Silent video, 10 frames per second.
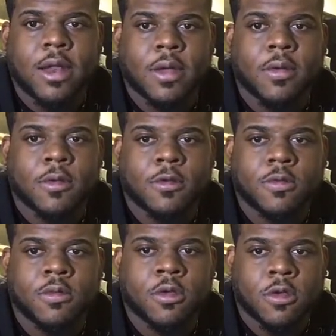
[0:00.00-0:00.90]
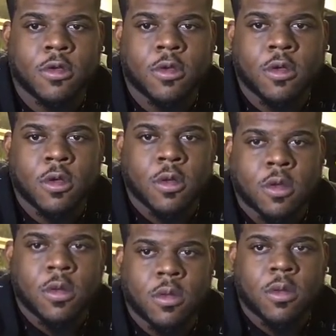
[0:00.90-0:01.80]
It's us against the world. When you're at
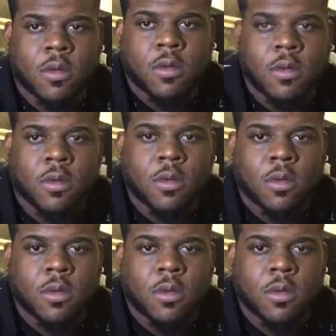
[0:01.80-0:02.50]
home, it's more like,